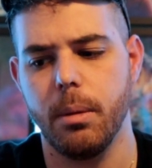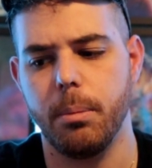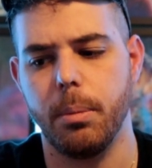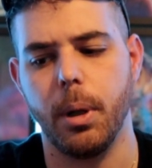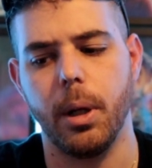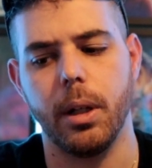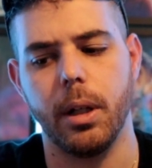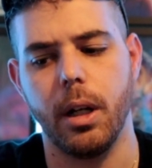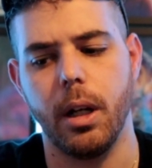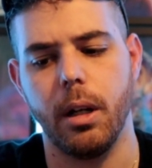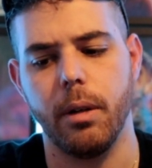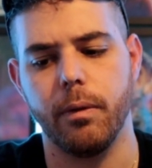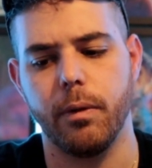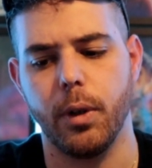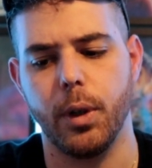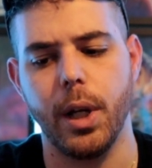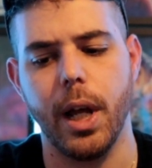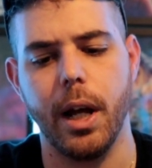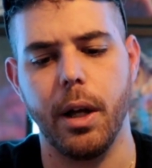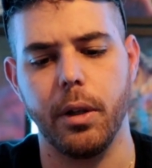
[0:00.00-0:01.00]
But
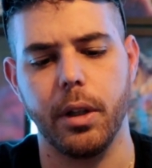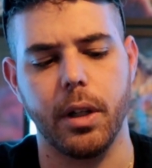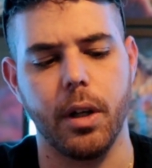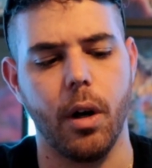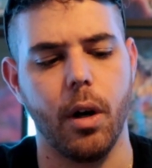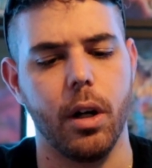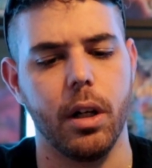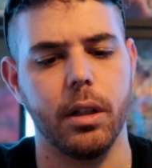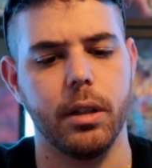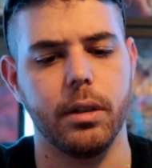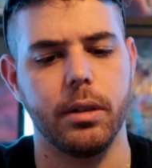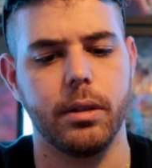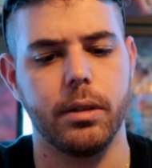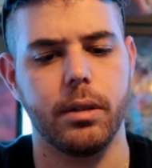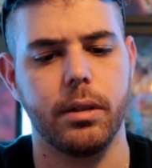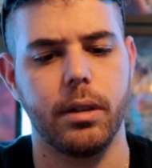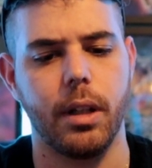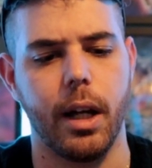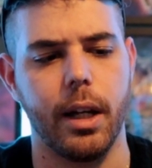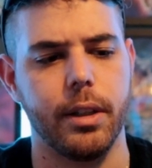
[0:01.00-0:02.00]
for now, the card
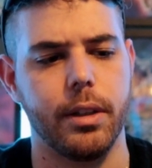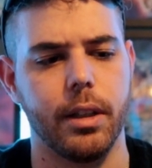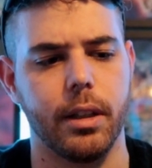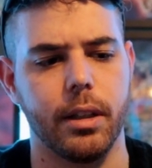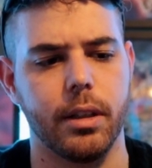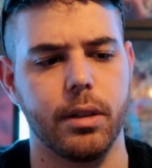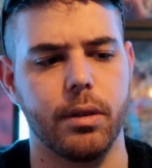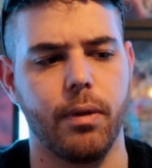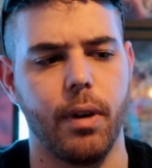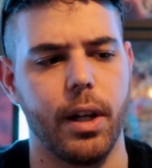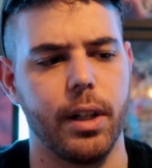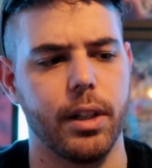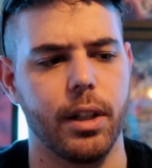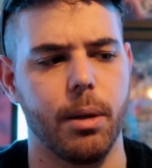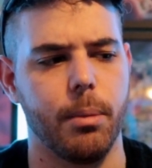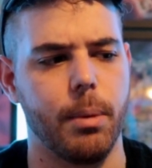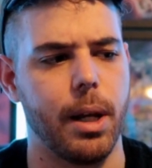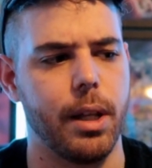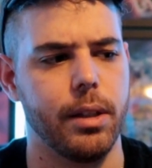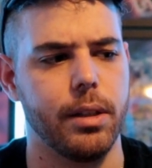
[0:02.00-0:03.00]
I think is fine to
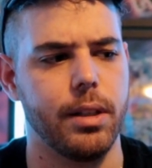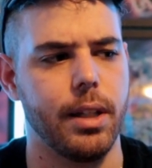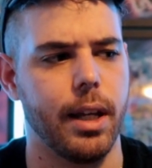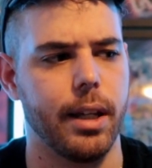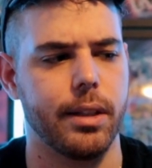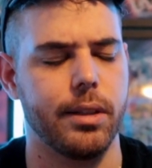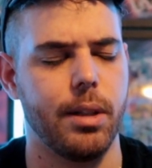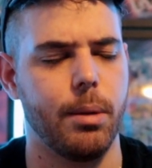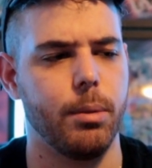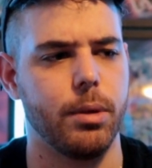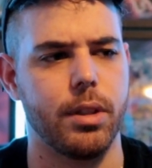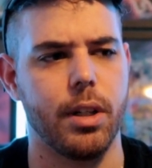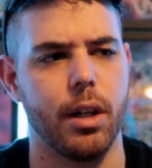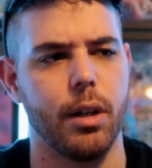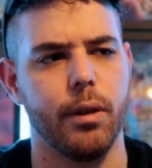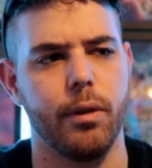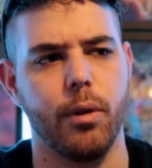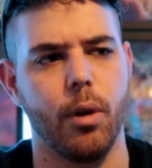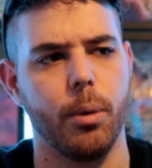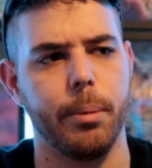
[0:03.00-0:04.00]
come out of the deck. Same with
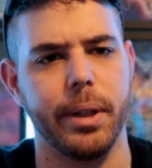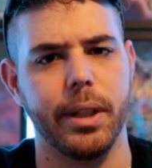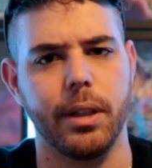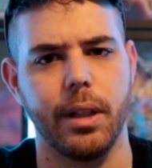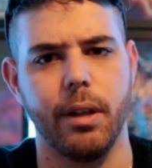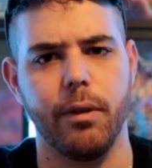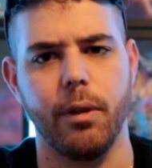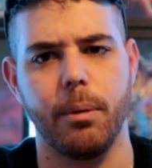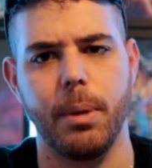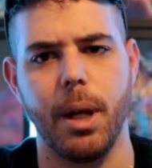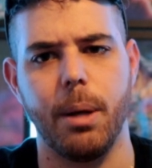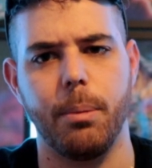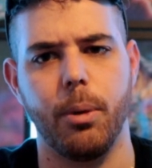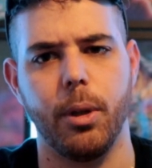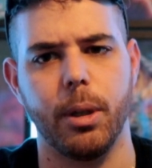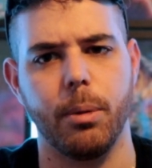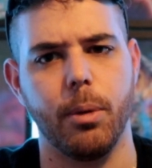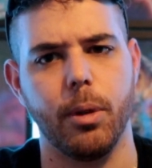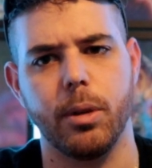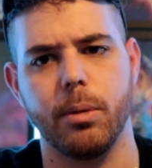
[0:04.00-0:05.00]
Terraforming. If I'm not
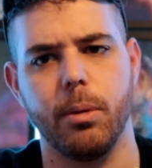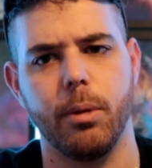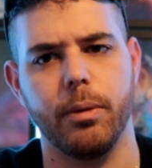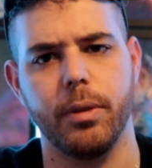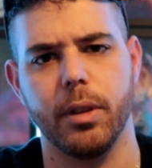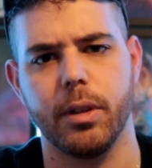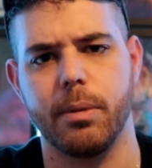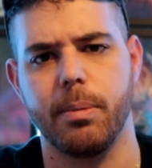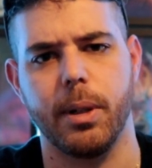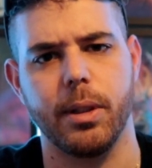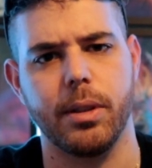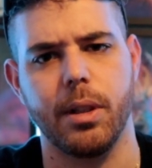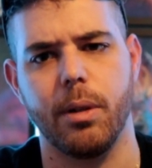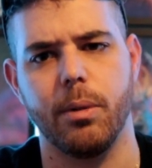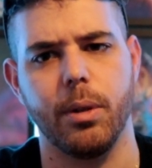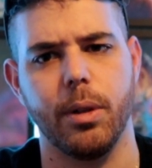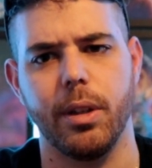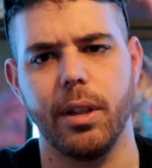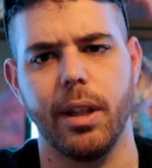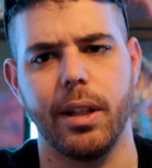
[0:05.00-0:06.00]
playing multiple field spells, I don't
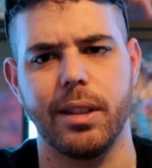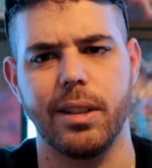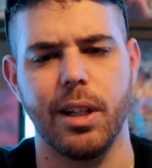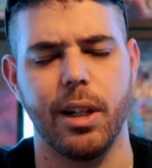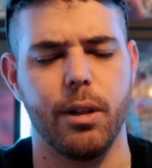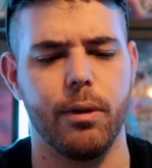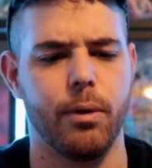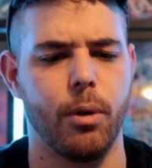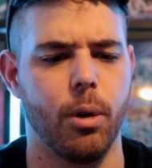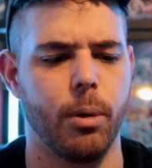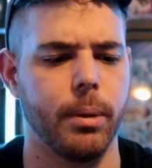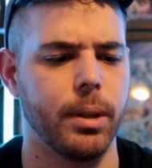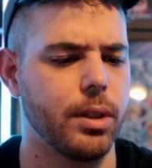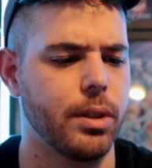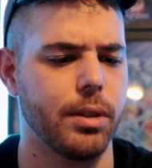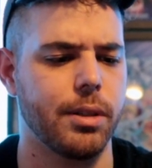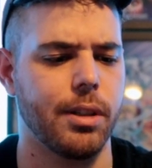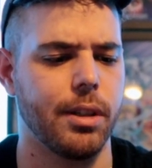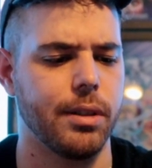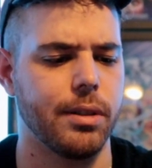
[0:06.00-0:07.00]
really like Terraforming
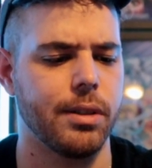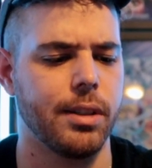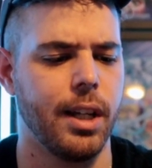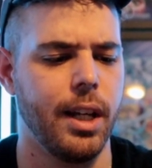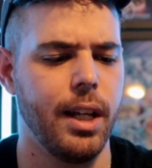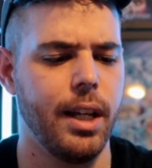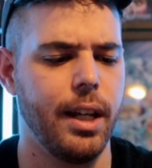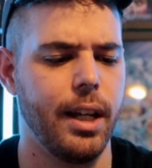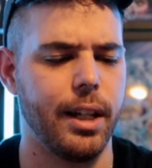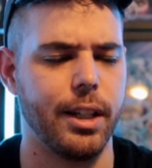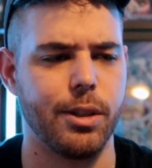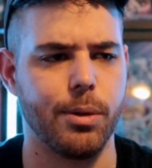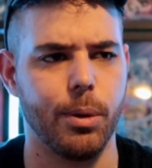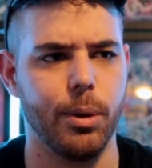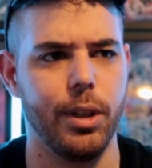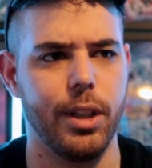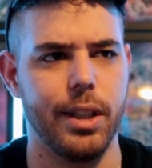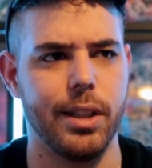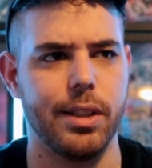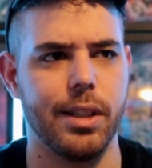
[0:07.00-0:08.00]
just because it's
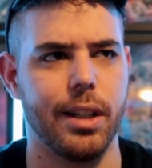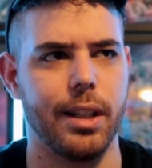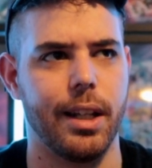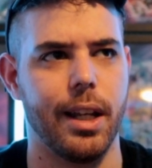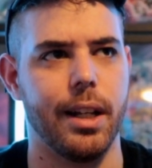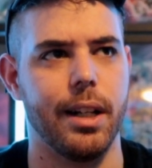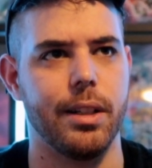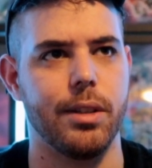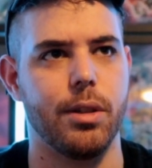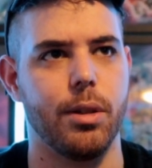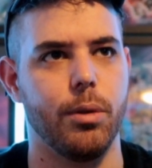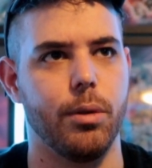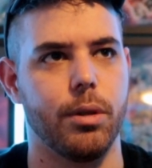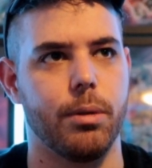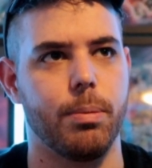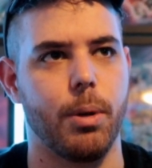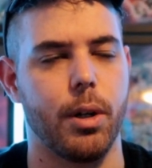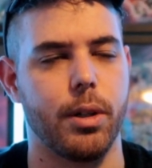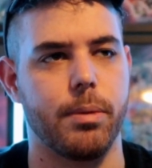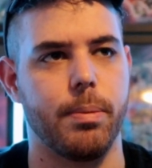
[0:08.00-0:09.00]
really easy to get into
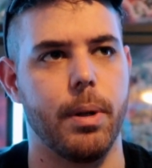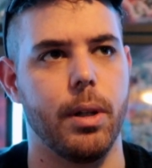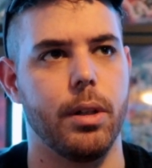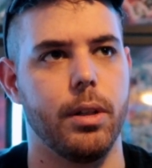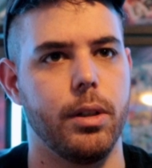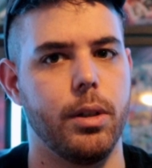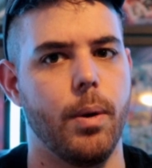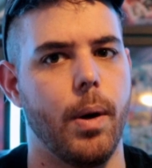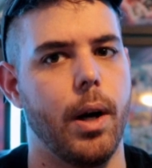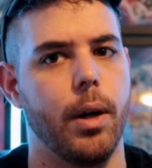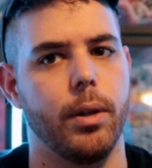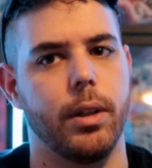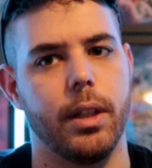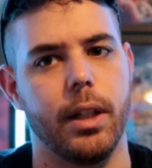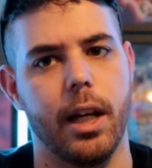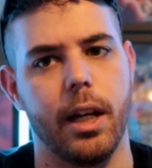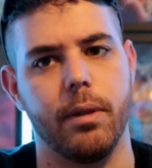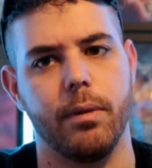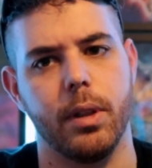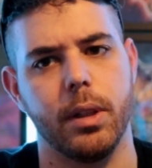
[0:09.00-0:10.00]
with Prosperity, Duality, and
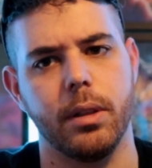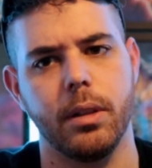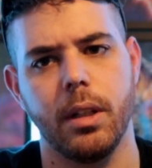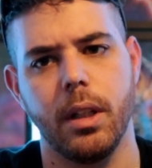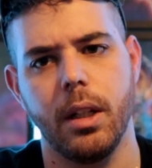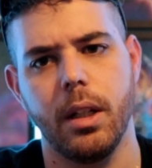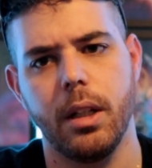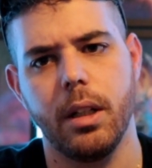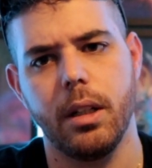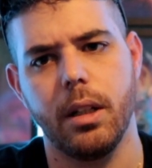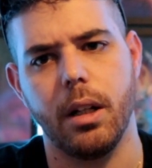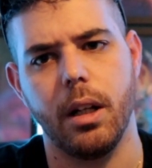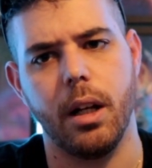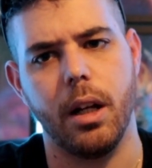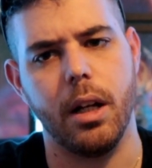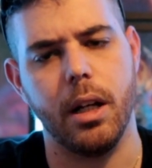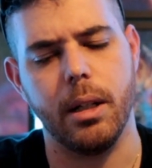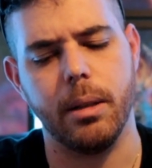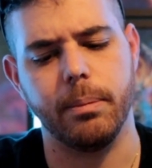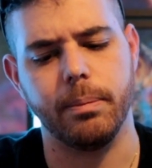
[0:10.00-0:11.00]
Advent.
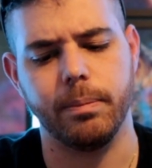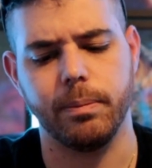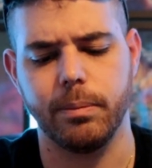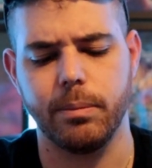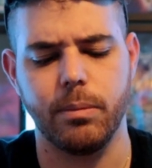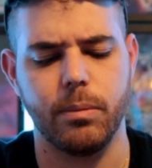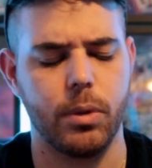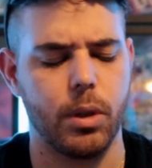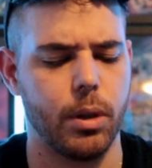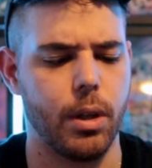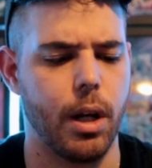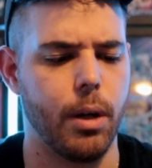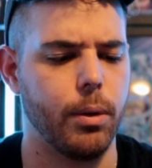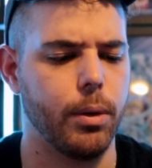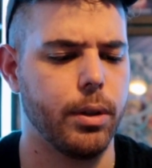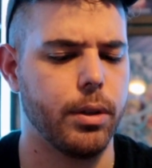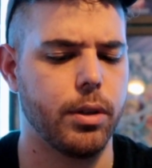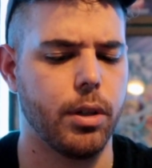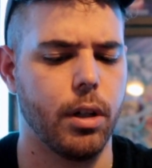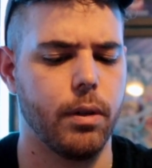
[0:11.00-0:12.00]
So not
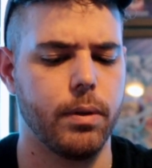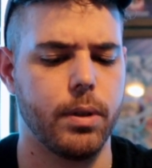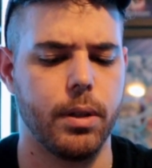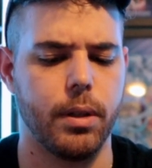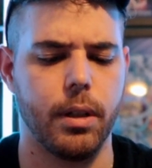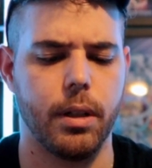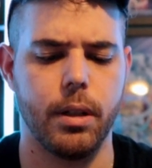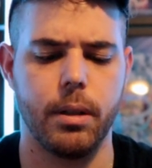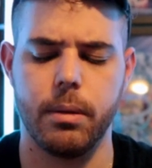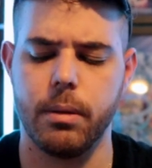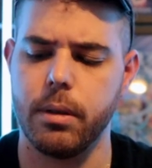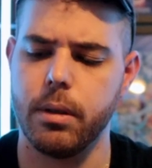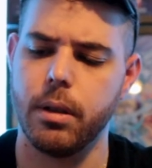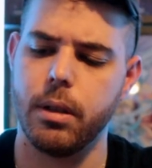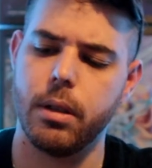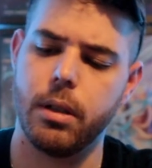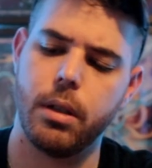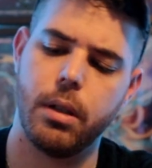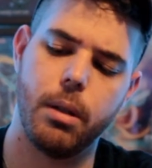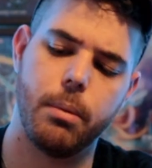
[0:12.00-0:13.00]
really sure if it's needed.
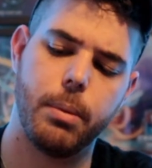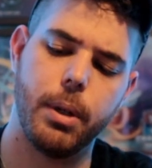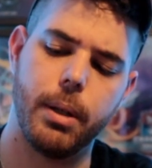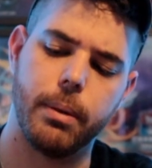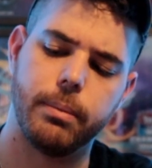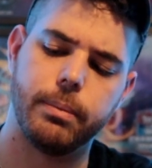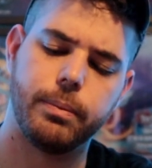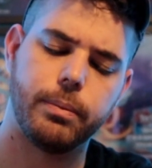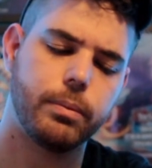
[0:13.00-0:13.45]
Yeah.